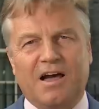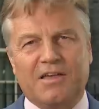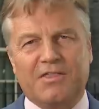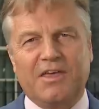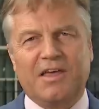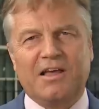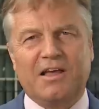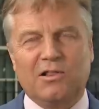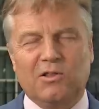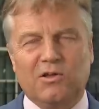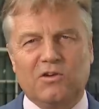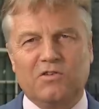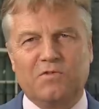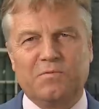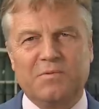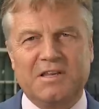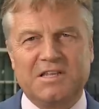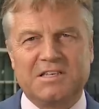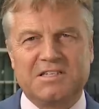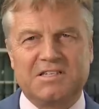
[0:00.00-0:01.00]
I think a lot of
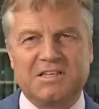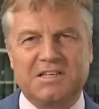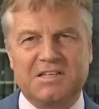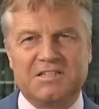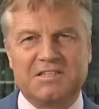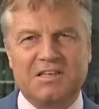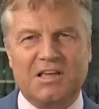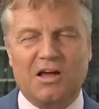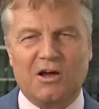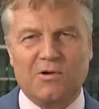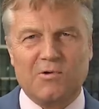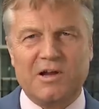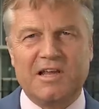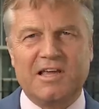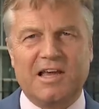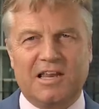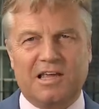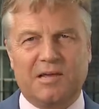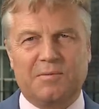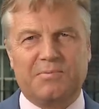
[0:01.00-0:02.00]
ministers are really
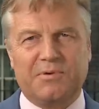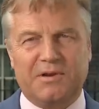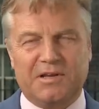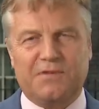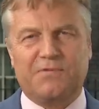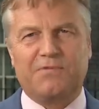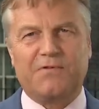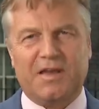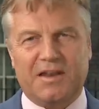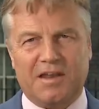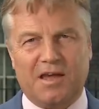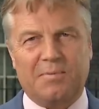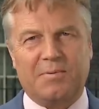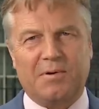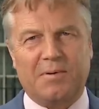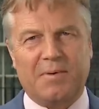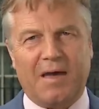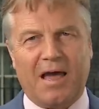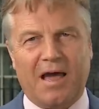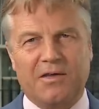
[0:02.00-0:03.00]
getting pretty fed up
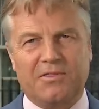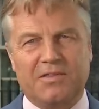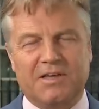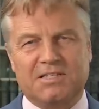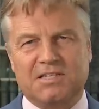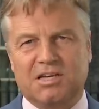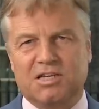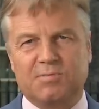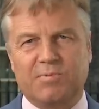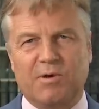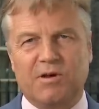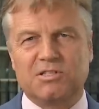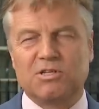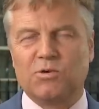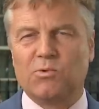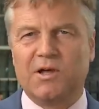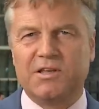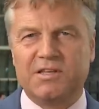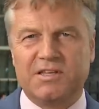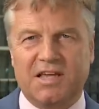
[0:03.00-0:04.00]
about this. I spoke
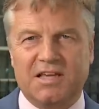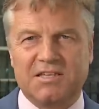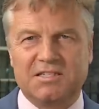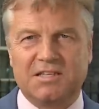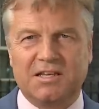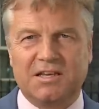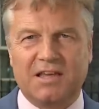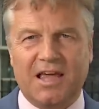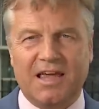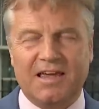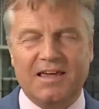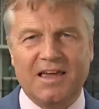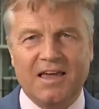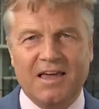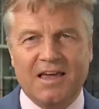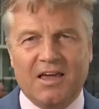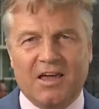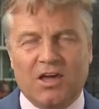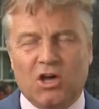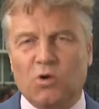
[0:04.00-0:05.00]
to one yesterday
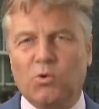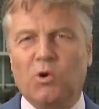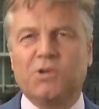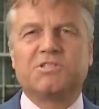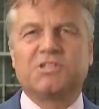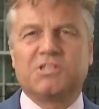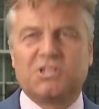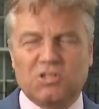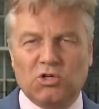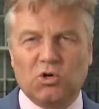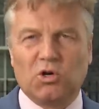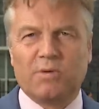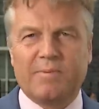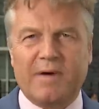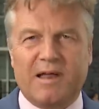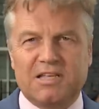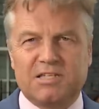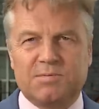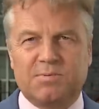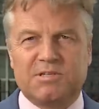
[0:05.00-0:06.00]
who wanted to talk
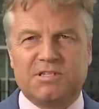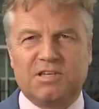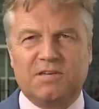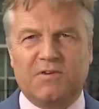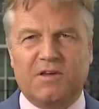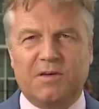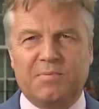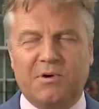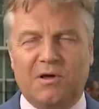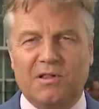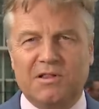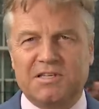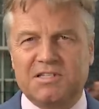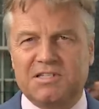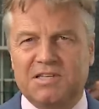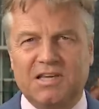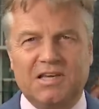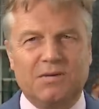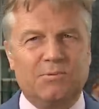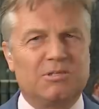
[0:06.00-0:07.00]
about a specific
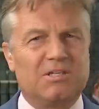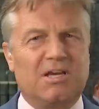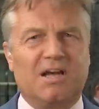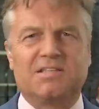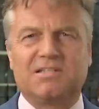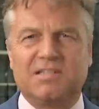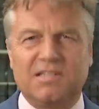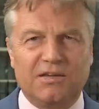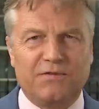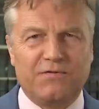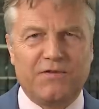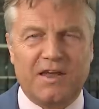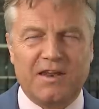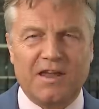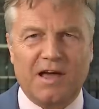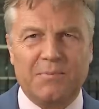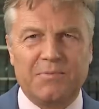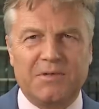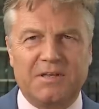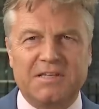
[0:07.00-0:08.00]
policy, was utterly fed
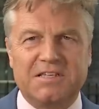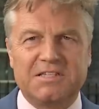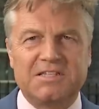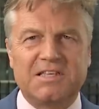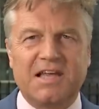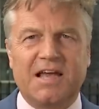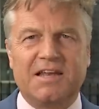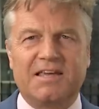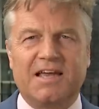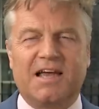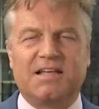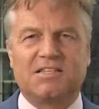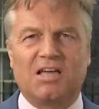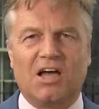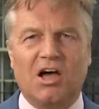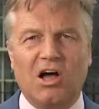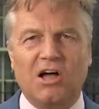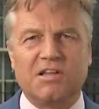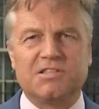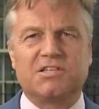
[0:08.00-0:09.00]
up that instead he had
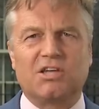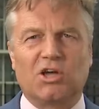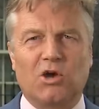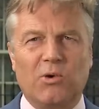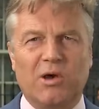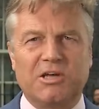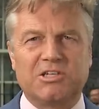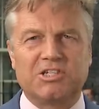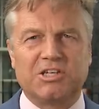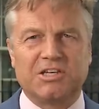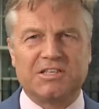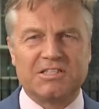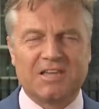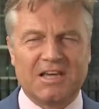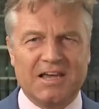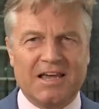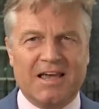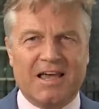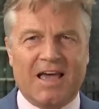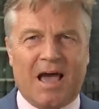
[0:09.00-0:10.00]
to answer questions
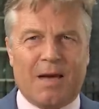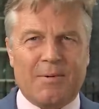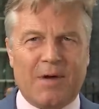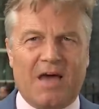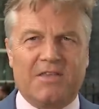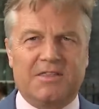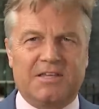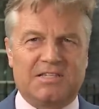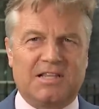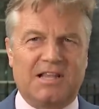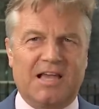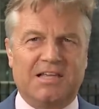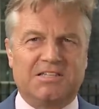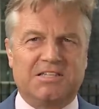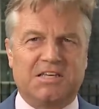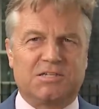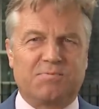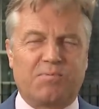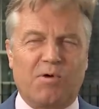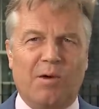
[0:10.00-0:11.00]
about this
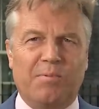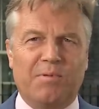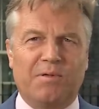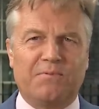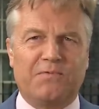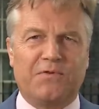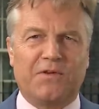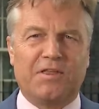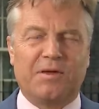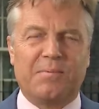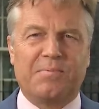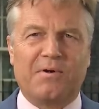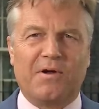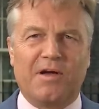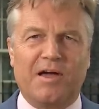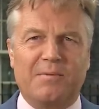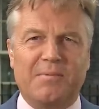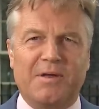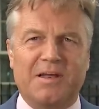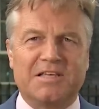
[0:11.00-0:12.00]
latest problem for the
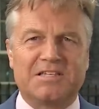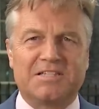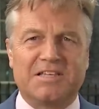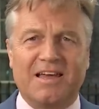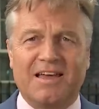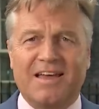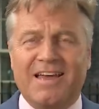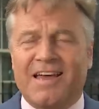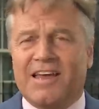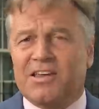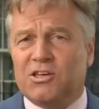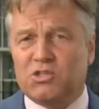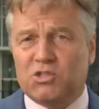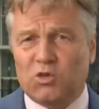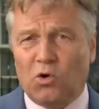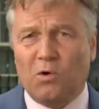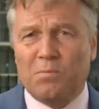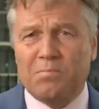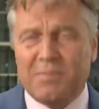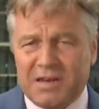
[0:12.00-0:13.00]
Prime Minister. You
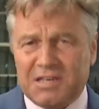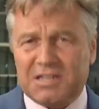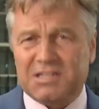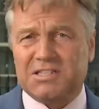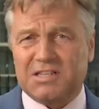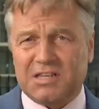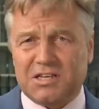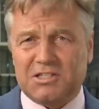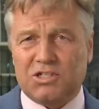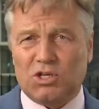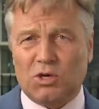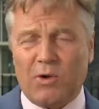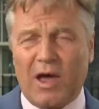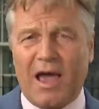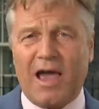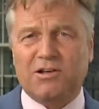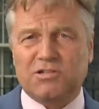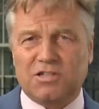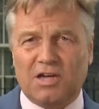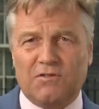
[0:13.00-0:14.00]
saw ministers who were
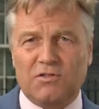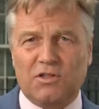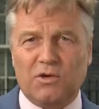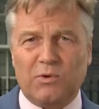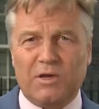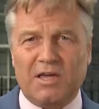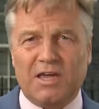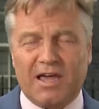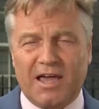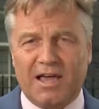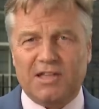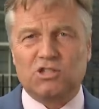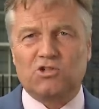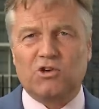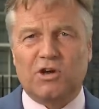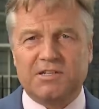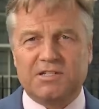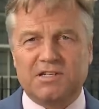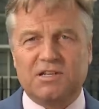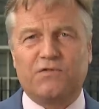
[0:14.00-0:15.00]
out over the weekend
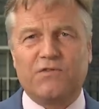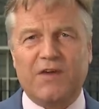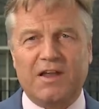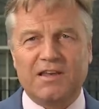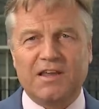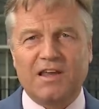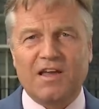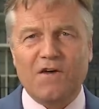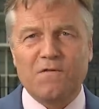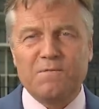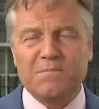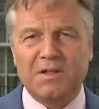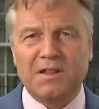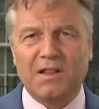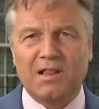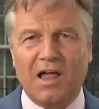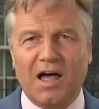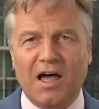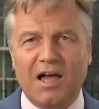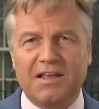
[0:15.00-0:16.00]
trying to defend a government
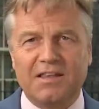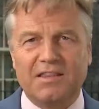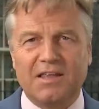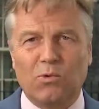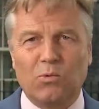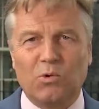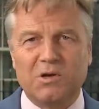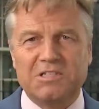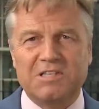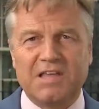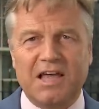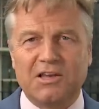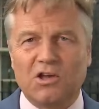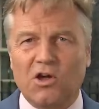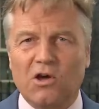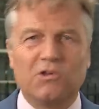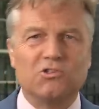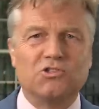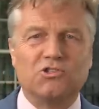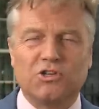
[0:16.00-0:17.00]
line that was then
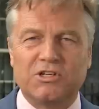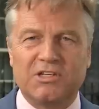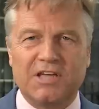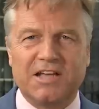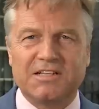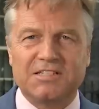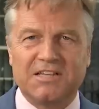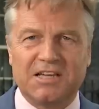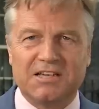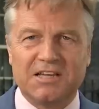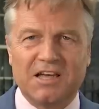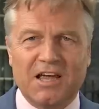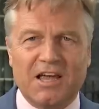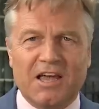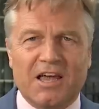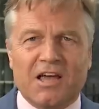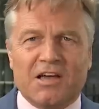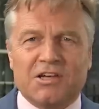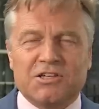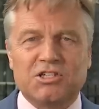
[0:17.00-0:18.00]
contradicted
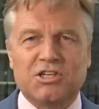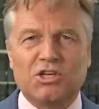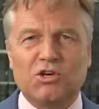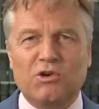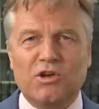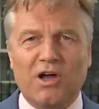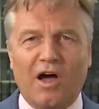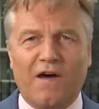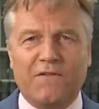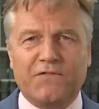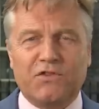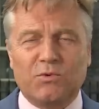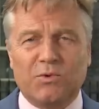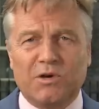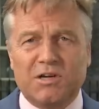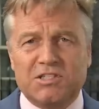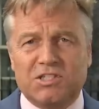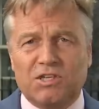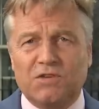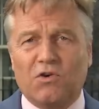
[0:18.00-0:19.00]
soon
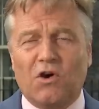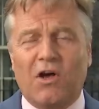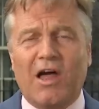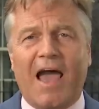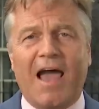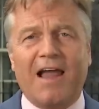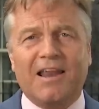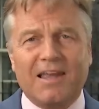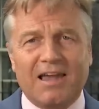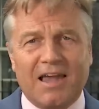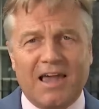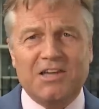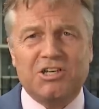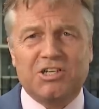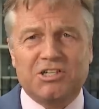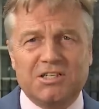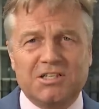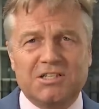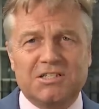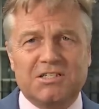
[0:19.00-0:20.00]
afterwards. You've got
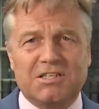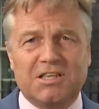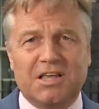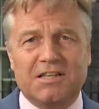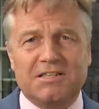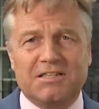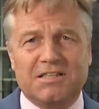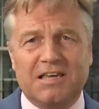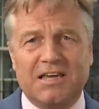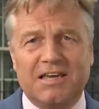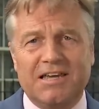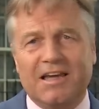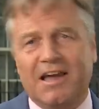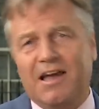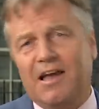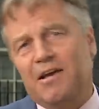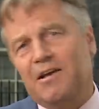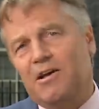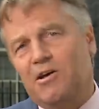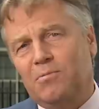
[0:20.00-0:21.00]
allegations that
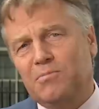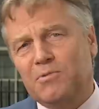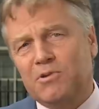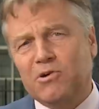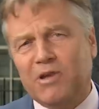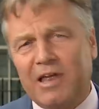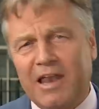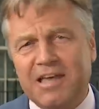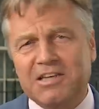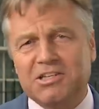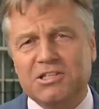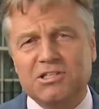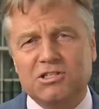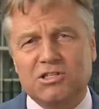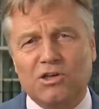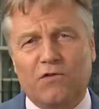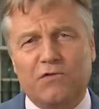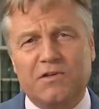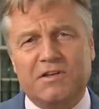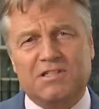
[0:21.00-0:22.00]
the
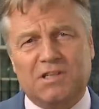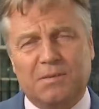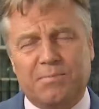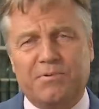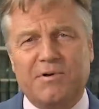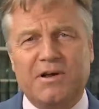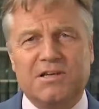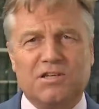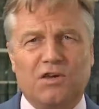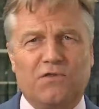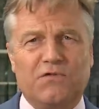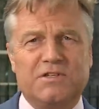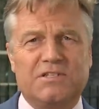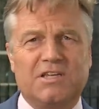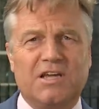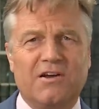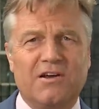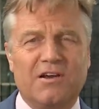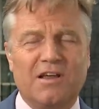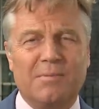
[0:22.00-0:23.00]
communications office, the press
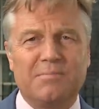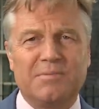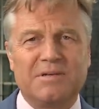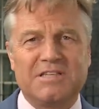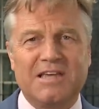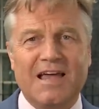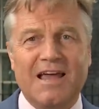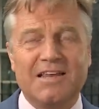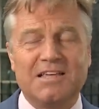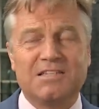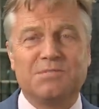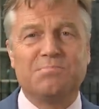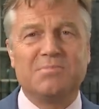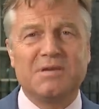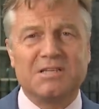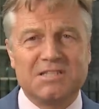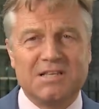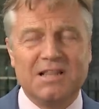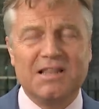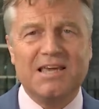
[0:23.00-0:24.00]
office here at Number 10, is
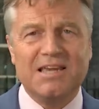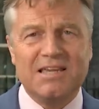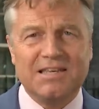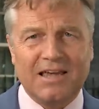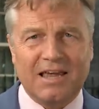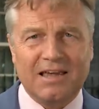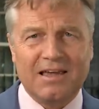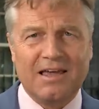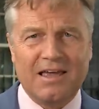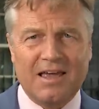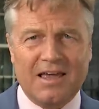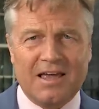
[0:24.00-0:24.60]
misleading